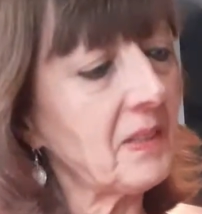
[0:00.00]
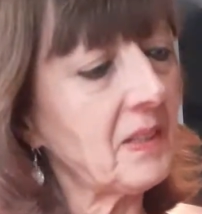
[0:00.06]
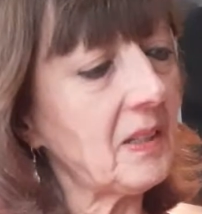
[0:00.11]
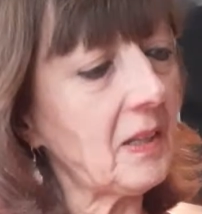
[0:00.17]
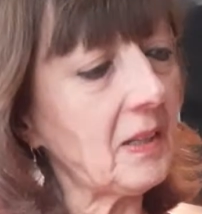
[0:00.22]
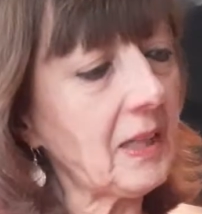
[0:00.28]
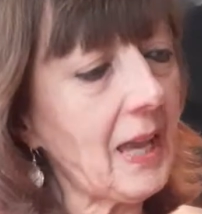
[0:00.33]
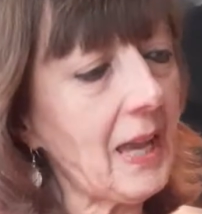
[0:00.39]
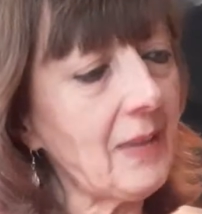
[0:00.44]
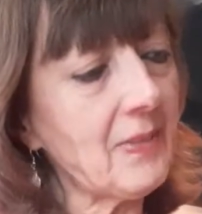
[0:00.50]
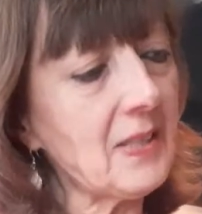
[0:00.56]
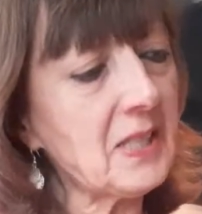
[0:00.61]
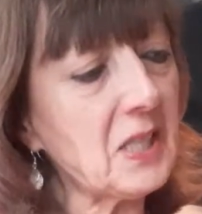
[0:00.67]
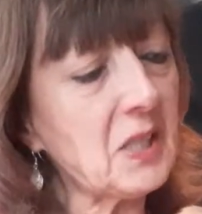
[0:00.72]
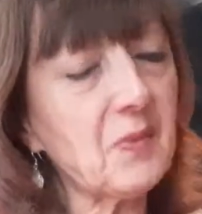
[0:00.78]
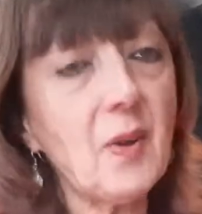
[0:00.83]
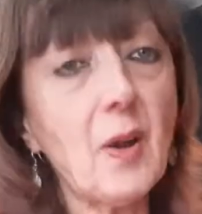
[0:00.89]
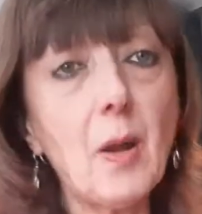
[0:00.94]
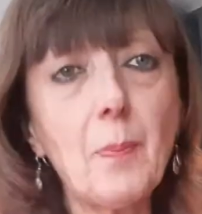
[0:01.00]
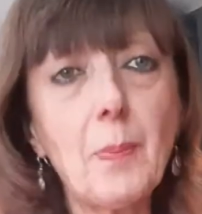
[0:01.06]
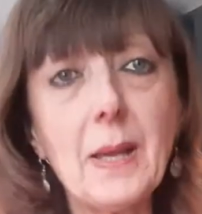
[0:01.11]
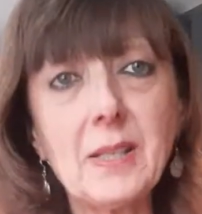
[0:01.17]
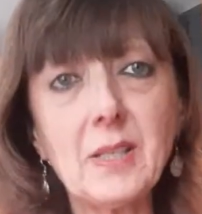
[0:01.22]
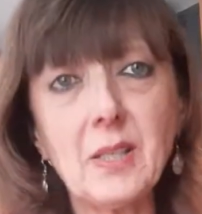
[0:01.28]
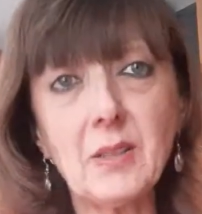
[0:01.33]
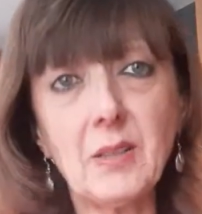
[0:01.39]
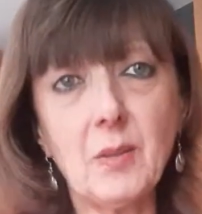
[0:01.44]
Okay, this is far
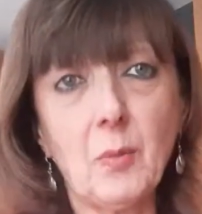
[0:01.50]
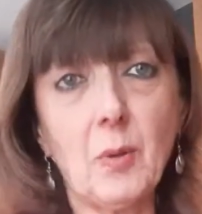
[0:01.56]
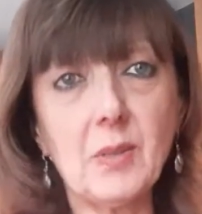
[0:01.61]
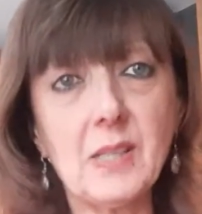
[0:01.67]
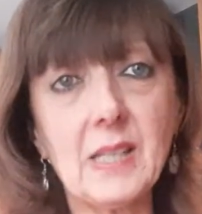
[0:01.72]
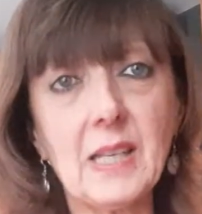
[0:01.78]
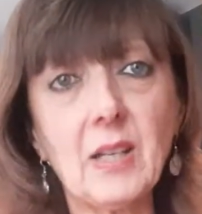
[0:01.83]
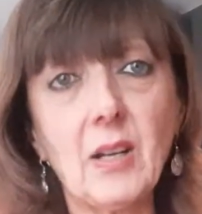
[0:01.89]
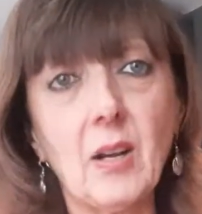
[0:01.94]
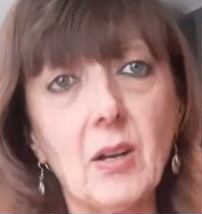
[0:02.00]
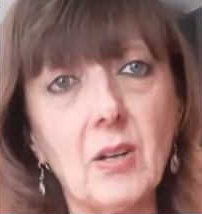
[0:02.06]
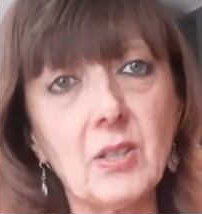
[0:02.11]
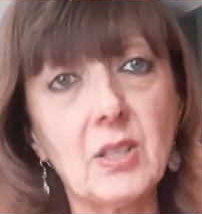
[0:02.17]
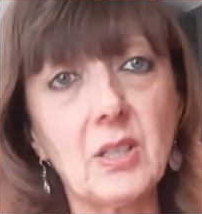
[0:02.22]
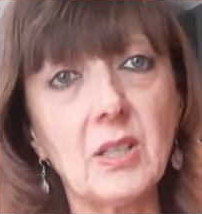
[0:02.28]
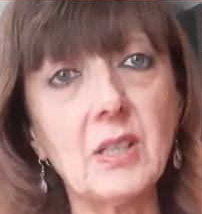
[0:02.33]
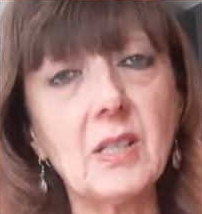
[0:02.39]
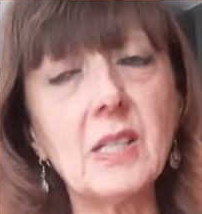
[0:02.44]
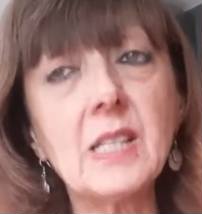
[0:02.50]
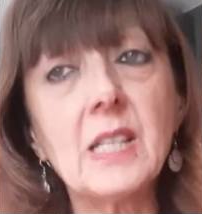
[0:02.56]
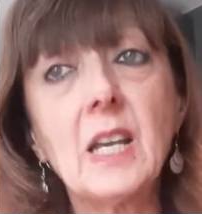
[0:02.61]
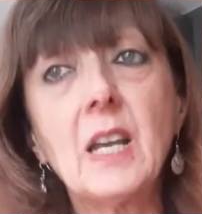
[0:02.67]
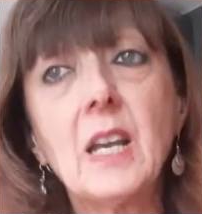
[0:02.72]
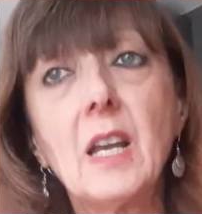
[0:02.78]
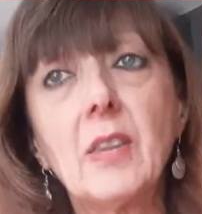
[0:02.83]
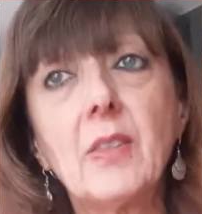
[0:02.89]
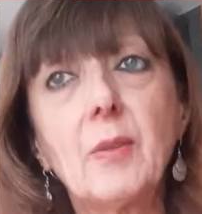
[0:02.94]
better than the ones in cartons.
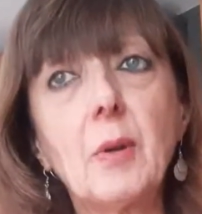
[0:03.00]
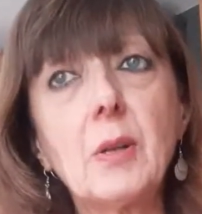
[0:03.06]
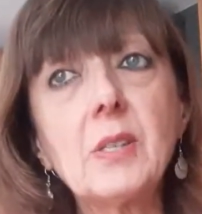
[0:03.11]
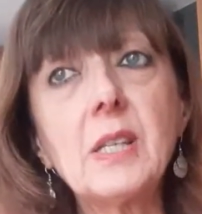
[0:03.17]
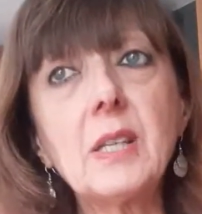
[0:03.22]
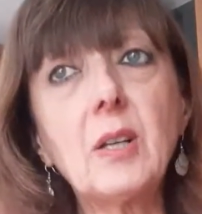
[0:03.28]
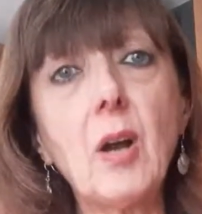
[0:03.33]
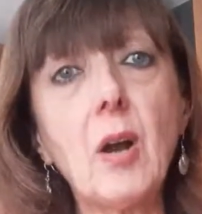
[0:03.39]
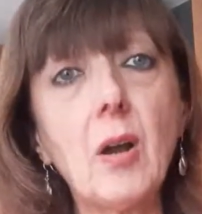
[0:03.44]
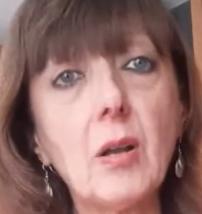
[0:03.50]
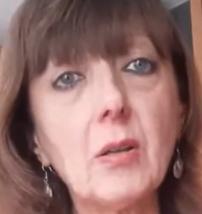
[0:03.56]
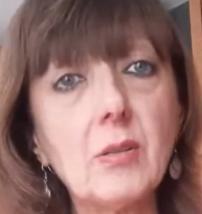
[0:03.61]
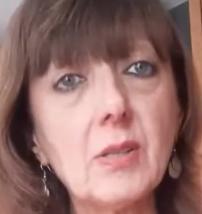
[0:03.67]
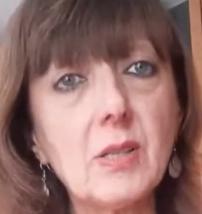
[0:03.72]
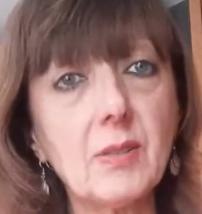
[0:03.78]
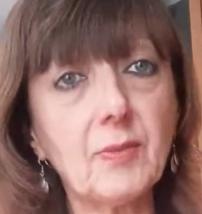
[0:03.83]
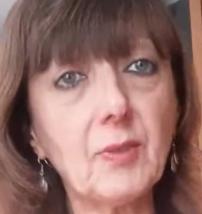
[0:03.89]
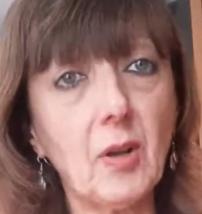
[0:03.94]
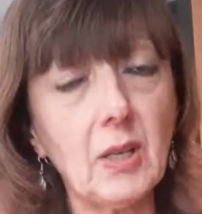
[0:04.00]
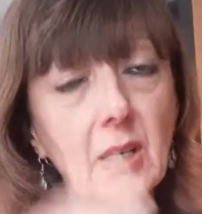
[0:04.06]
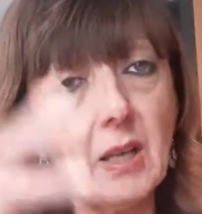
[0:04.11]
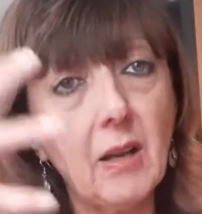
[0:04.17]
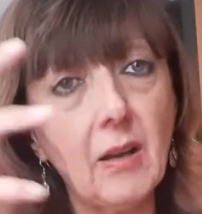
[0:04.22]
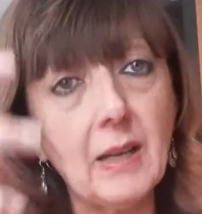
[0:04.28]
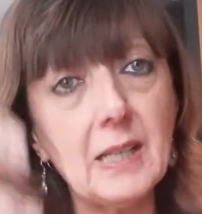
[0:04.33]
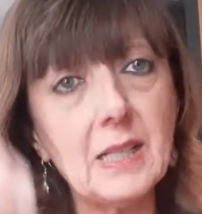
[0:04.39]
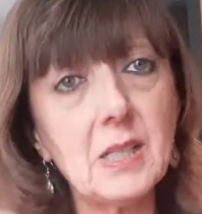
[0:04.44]
The ones in cartons have got
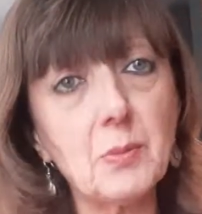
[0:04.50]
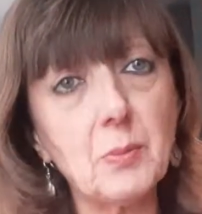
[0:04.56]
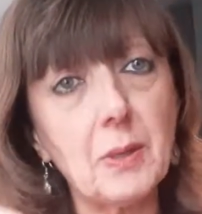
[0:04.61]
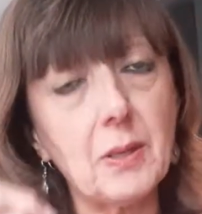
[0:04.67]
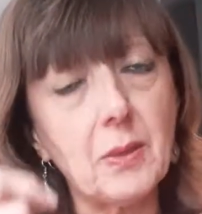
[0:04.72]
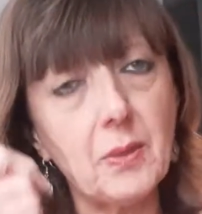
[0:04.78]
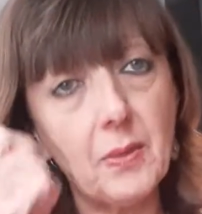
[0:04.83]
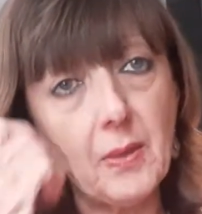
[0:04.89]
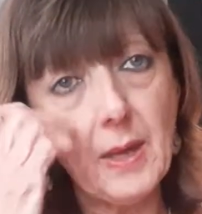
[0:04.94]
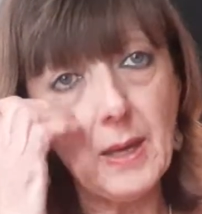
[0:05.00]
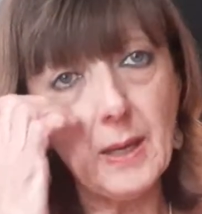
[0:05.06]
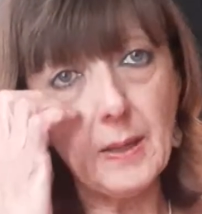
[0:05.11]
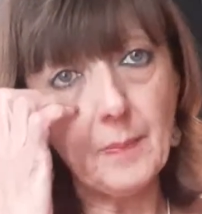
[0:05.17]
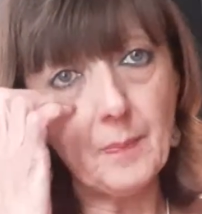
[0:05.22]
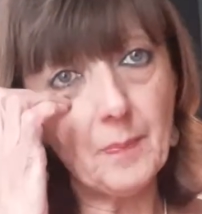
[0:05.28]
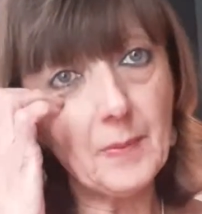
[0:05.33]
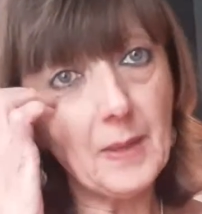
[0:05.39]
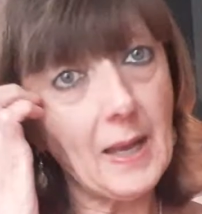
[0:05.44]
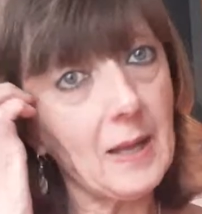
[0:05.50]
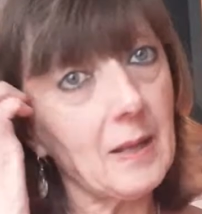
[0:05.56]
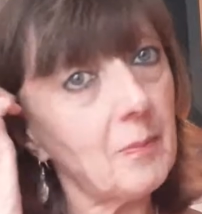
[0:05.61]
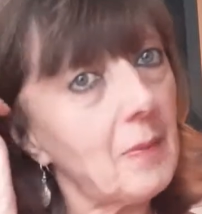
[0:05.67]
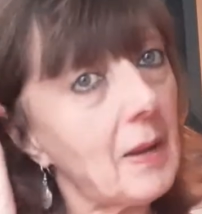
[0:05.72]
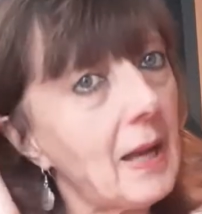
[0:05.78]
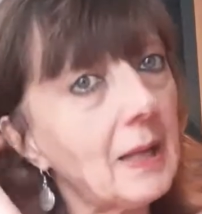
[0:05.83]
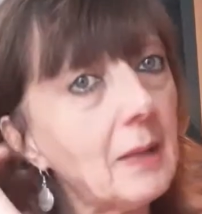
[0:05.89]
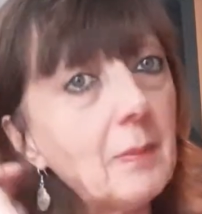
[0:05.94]
lined with
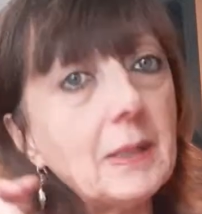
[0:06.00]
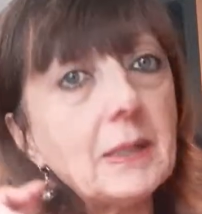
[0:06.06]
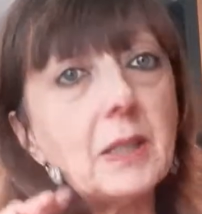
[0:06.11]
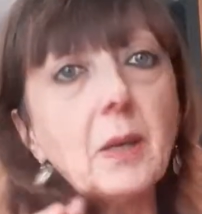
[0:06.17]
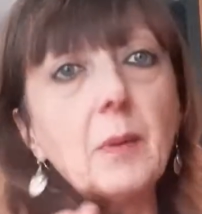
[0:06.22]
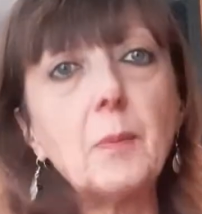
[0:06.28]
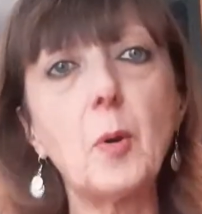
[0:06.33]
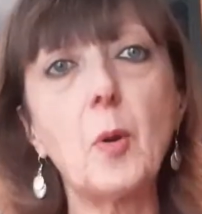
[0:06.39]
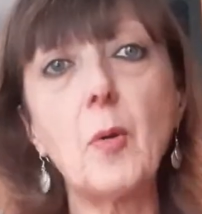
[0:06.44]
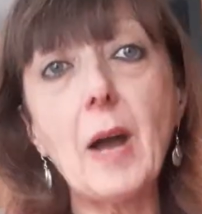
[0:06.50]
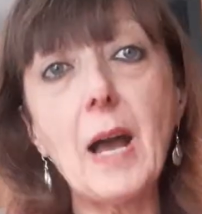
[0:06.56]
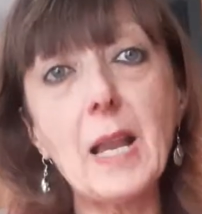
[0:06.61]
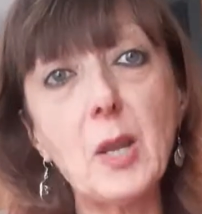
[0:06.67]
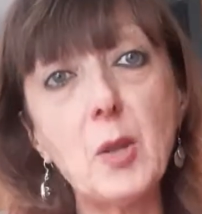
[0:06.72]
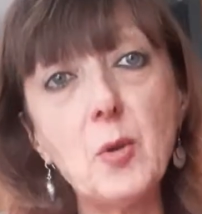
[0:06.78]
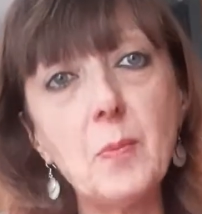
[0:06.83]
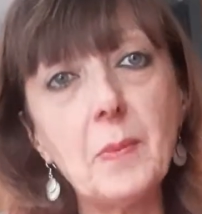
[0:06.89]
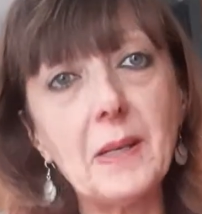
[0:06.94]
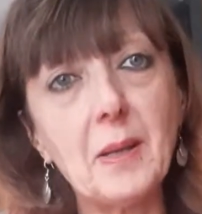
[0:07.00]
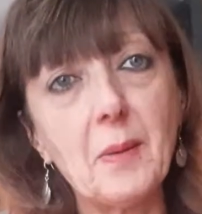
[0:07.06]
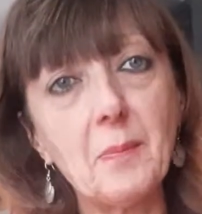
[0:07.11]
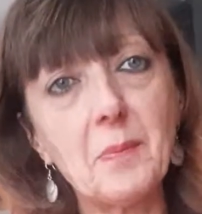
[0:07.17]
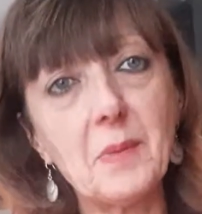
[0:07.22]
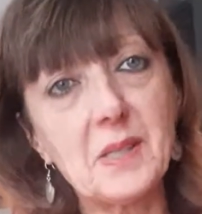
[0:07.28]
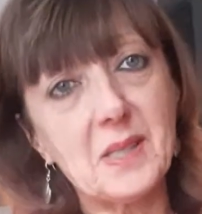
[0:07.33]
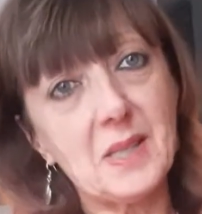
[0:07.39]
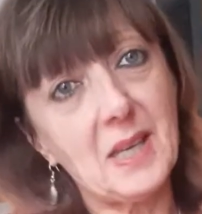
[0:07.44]
aluminium, or
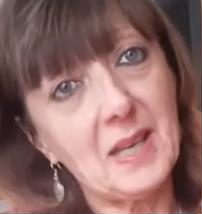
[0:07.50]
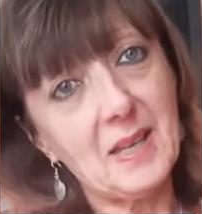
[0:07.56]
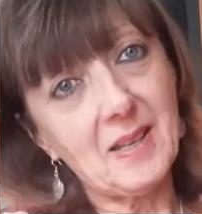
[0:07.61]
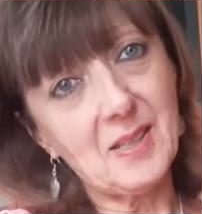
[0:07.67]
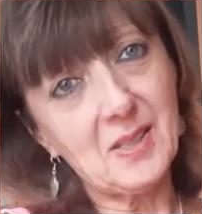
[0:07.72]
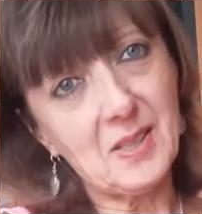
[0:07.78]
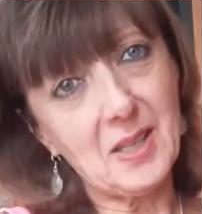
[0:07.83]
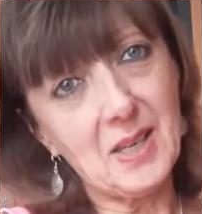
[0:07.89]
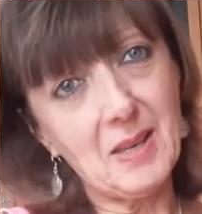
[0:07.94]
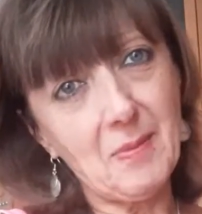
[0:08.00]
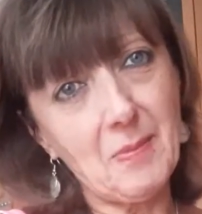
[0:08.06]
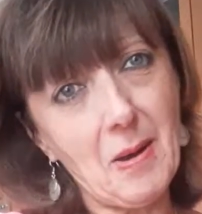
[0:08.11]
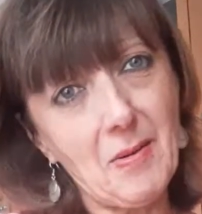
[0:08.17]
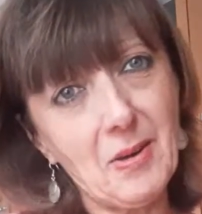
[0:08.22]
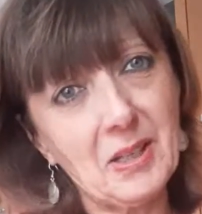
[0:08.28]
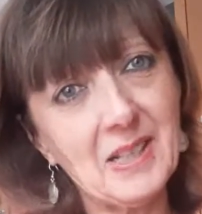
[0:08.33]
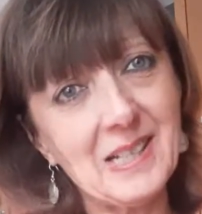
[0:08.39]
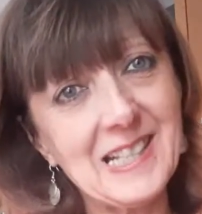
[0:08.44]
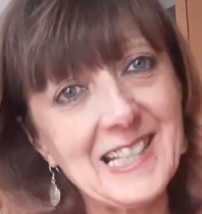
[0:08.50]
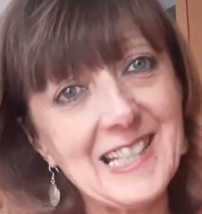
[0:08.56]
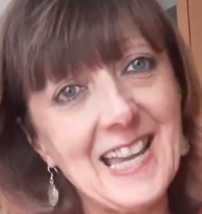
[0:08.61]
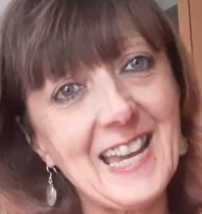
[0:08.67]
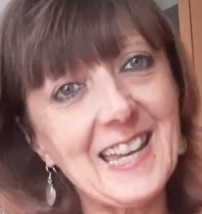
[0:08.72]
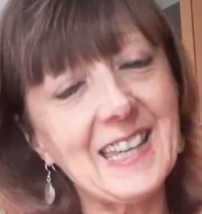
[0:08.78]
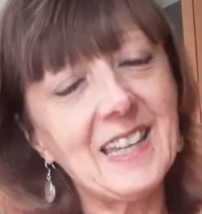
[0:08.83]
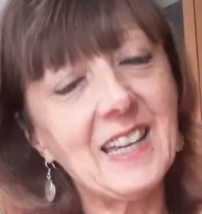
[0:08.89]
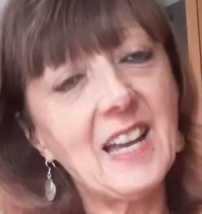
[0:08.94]
aluminum as the Americans
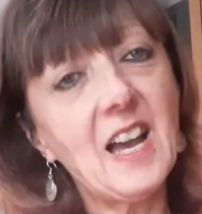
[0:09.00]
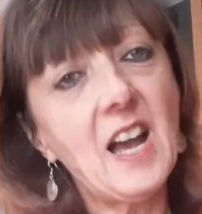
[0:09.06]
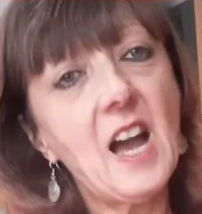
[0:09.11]
say.